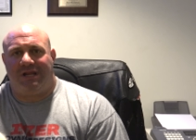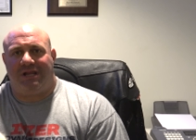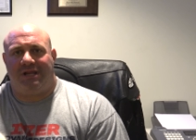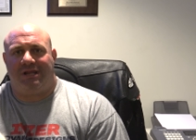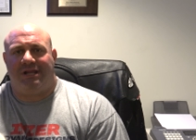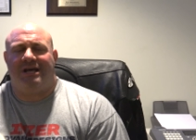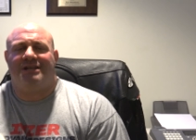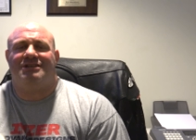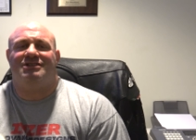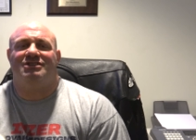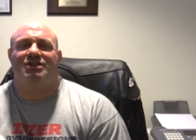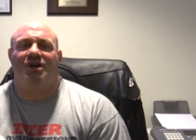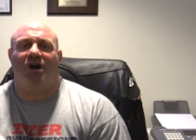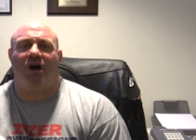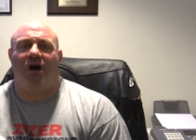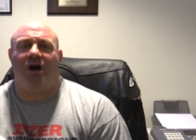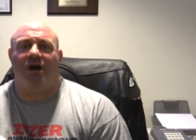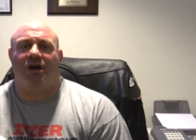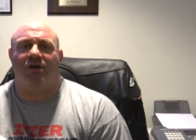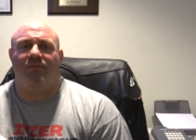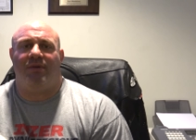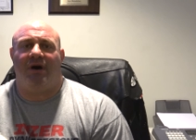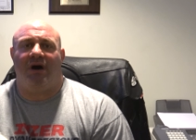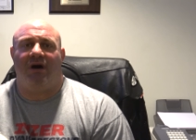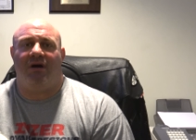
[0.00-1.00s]
let's
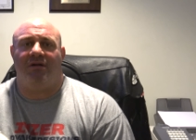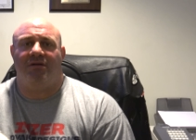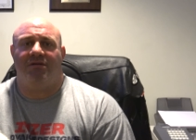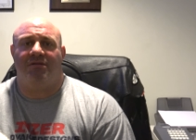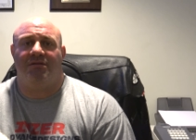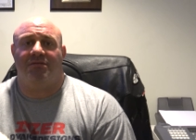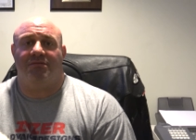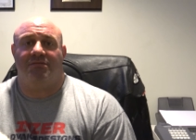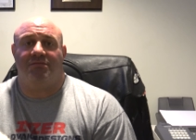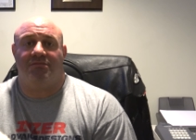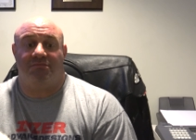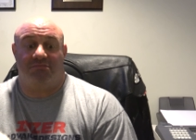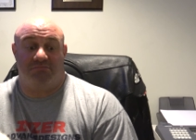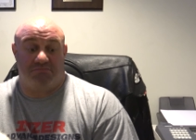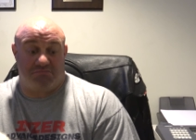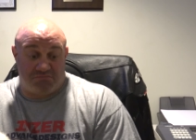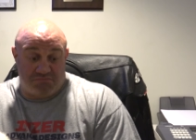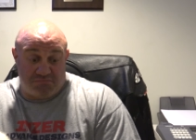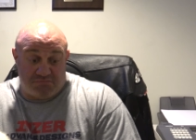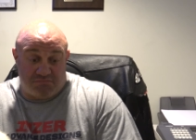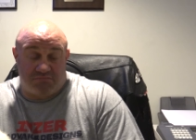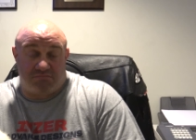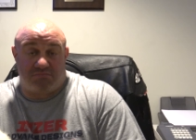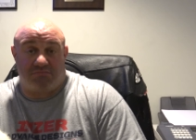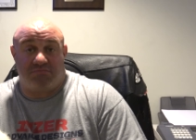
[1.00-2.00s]
talk about
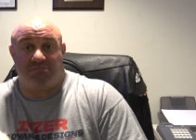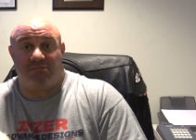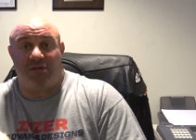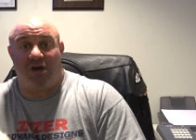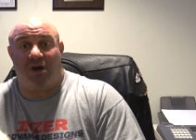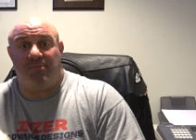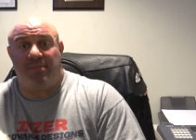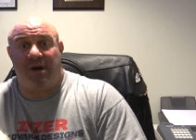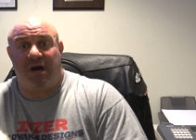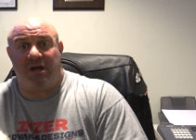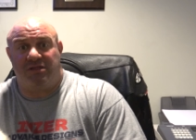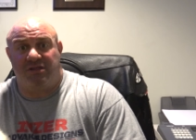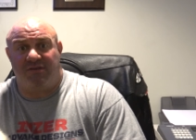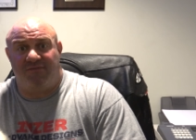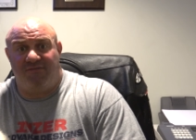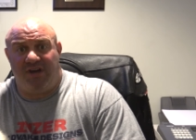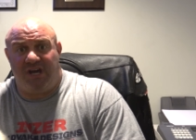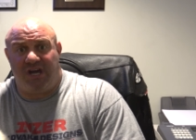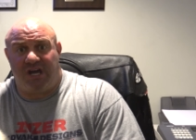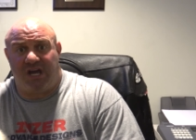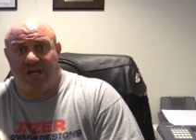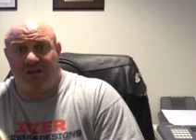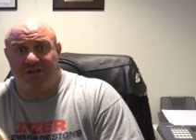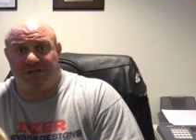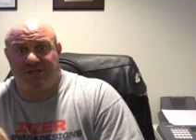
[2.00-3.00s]
about the
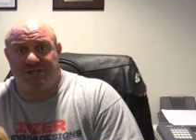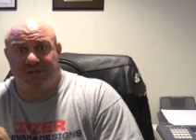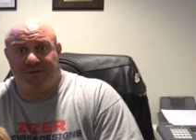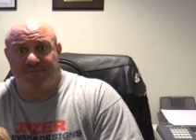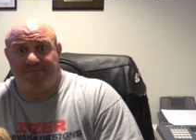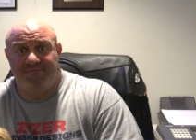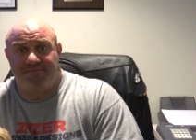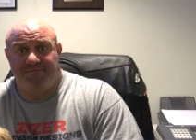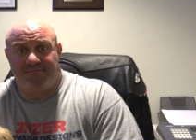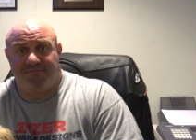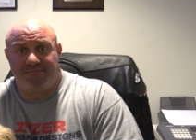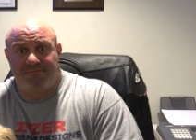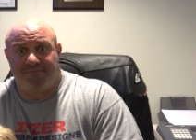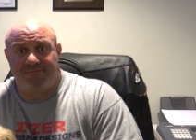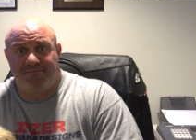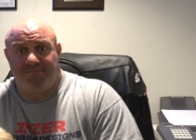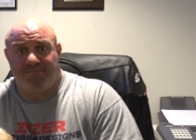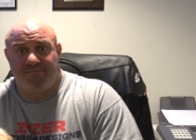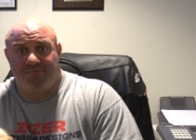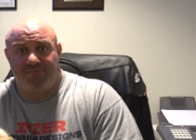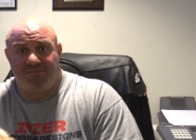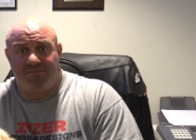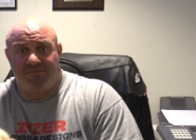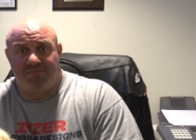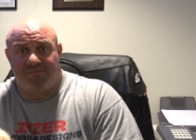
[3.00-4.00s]
vegans.
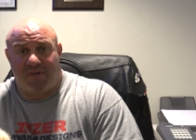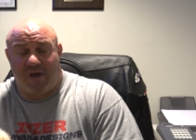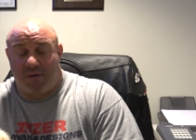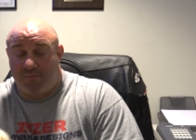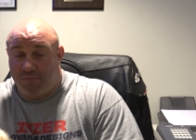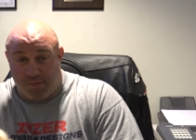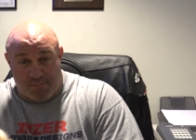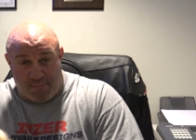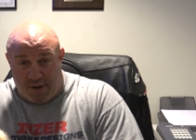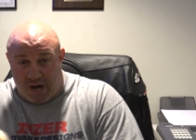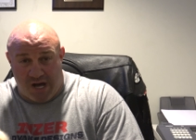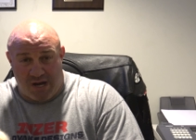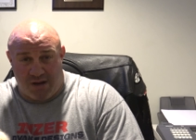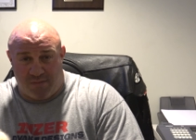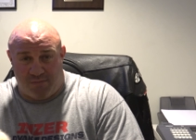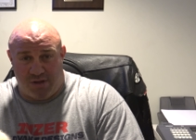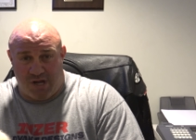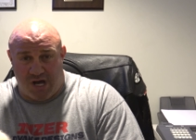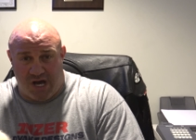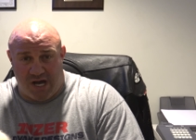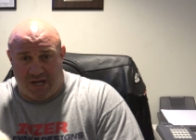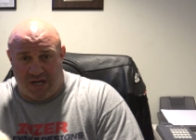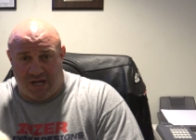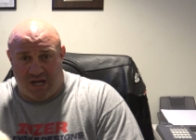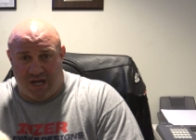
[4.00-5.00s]
The bottom
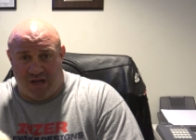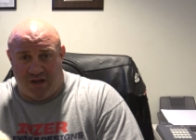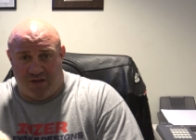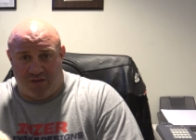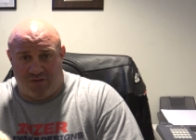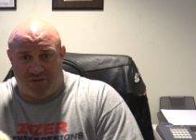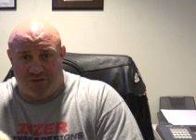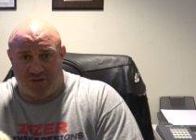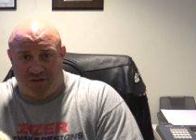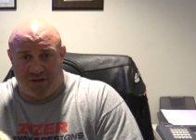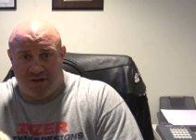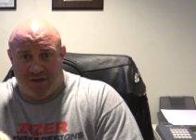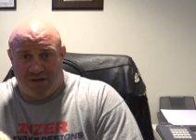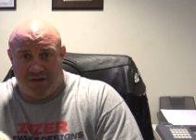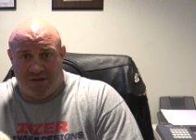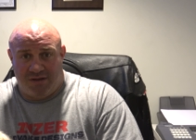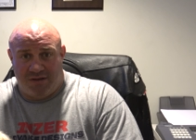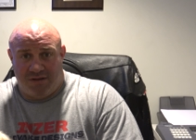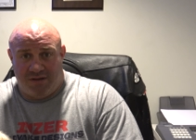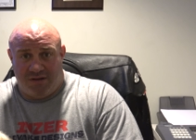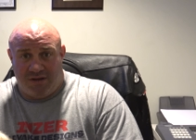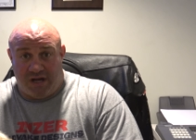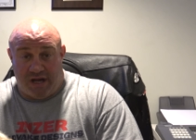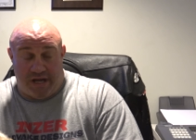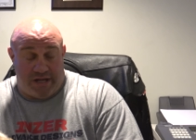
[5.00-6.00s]
line is,
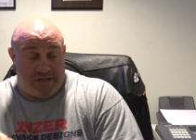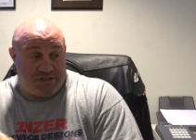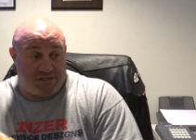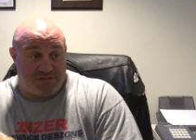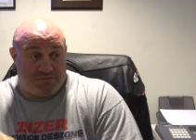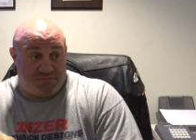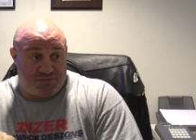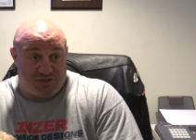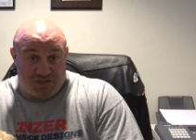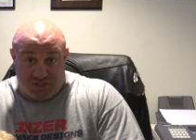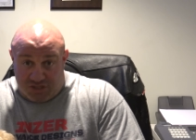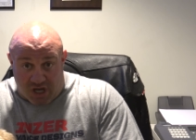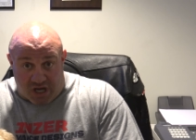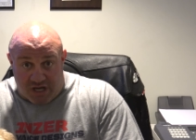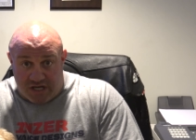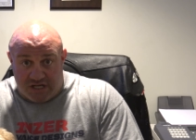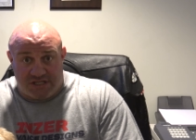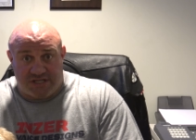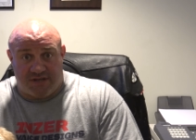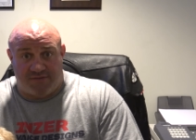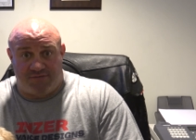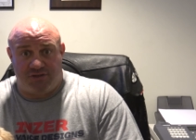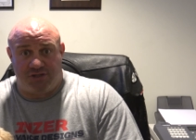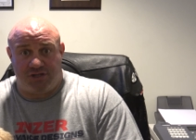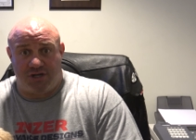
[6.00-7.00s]
and
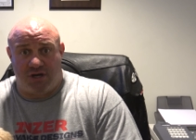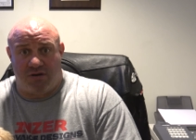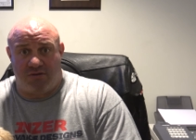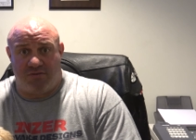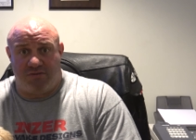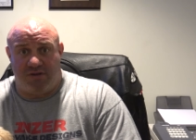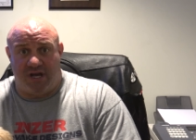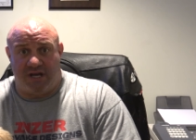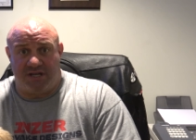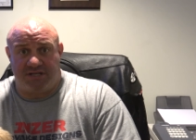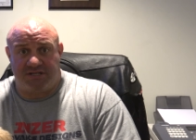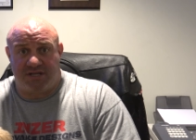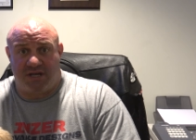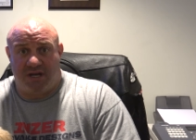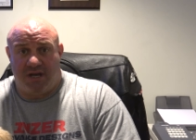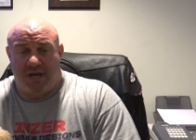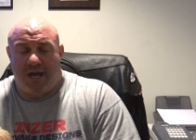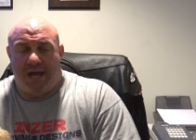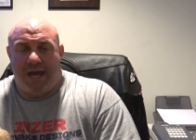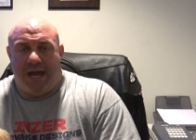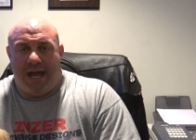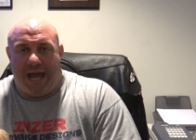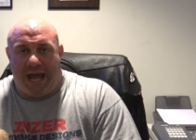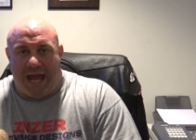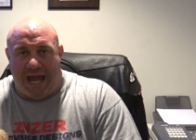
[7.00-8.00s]
studies have shown this,
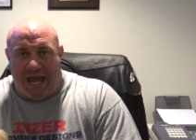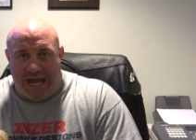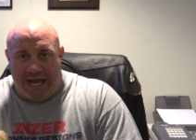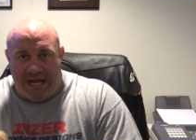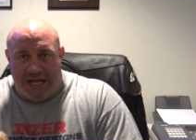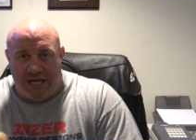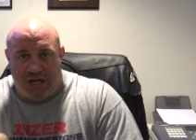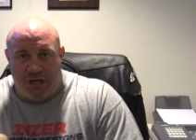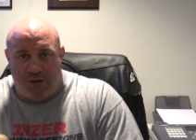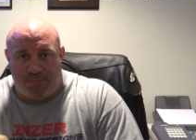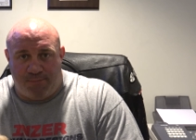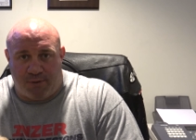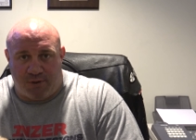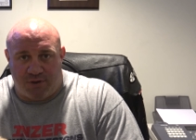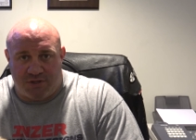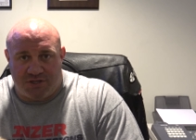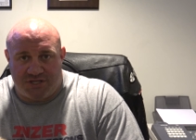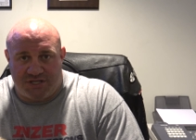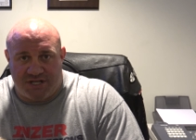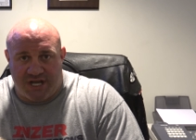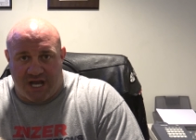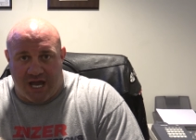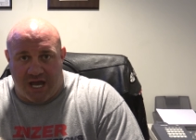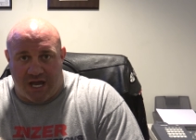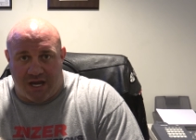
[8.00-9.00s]

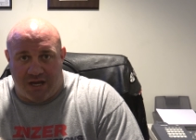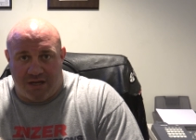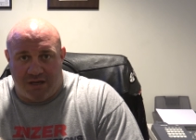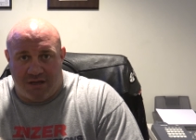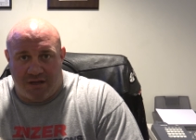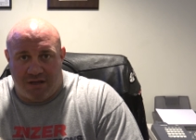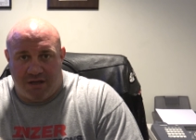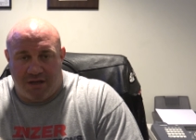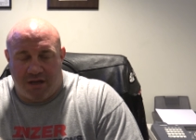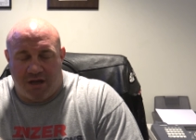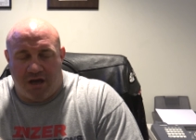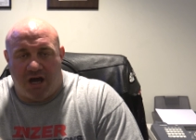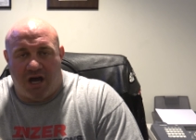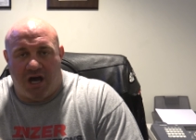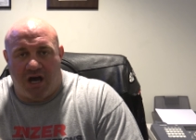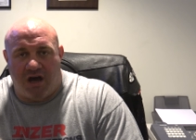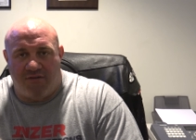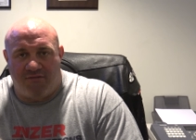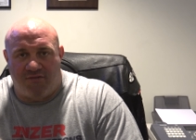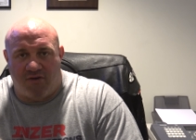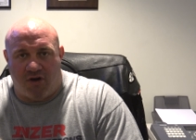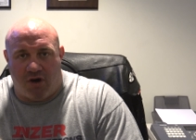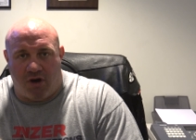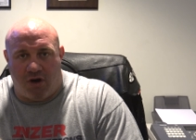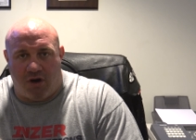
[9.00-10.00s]
80%
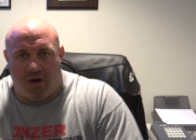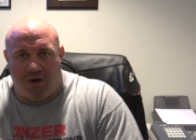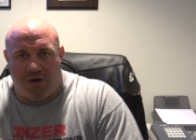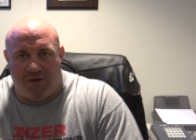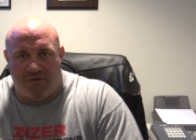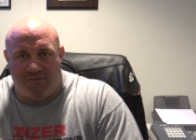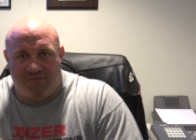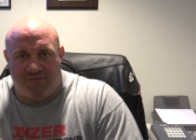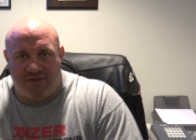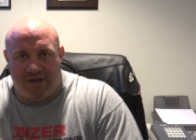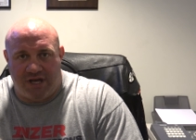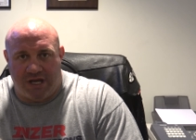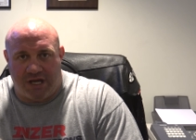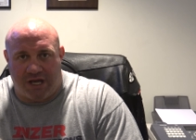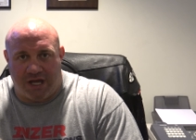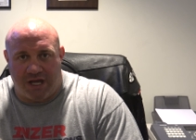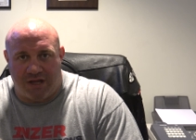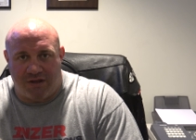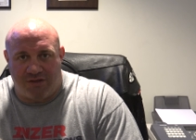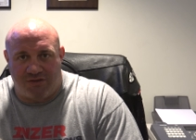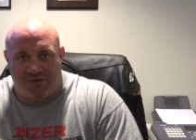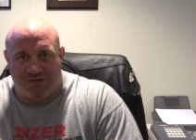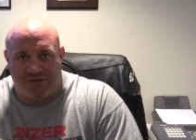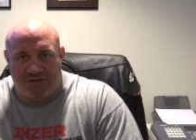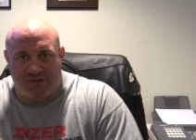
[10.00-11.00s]
of all
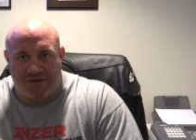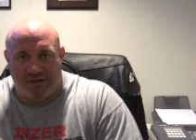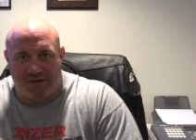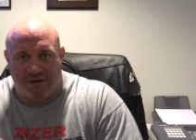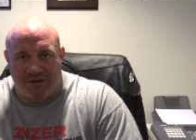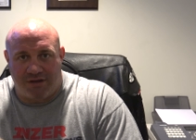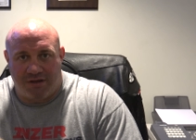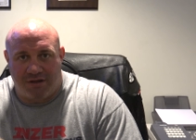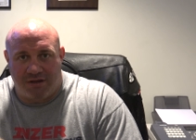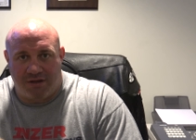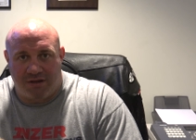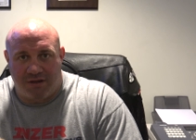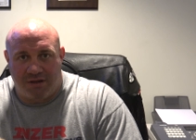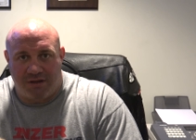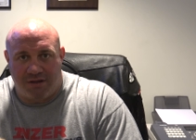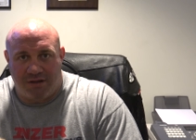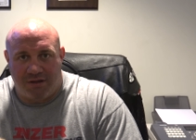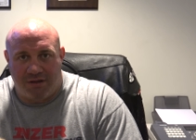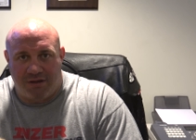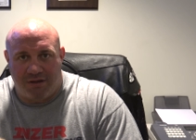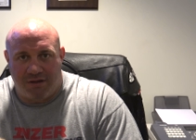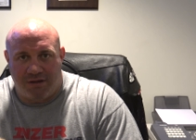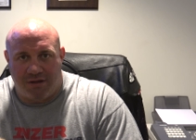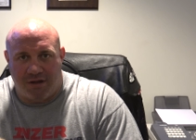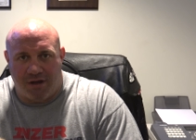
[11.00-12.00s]
vegans
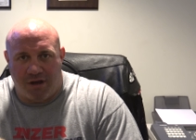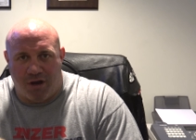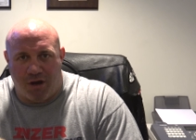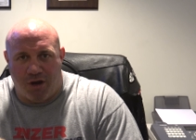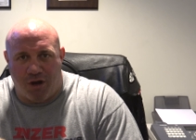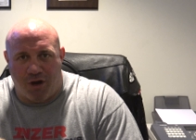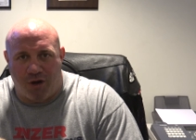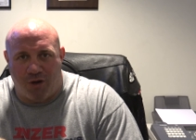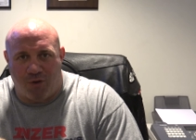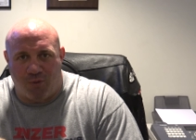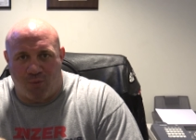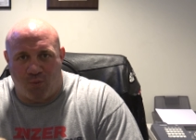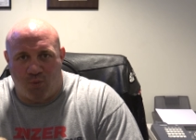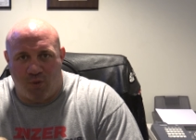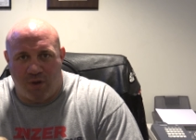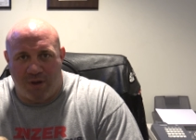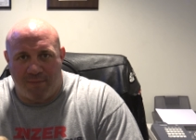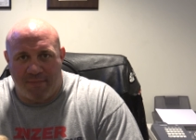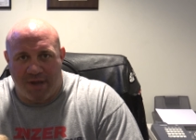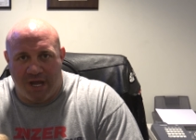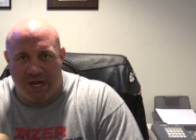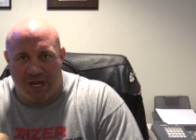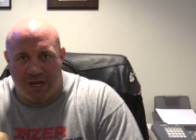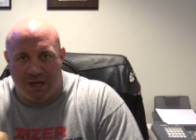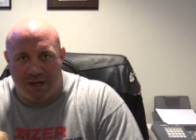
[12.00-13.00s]
are
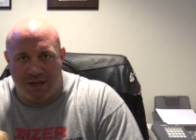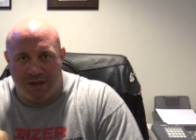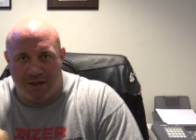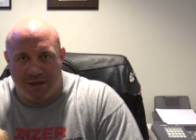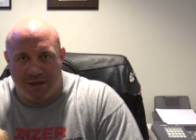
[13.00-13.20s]
women,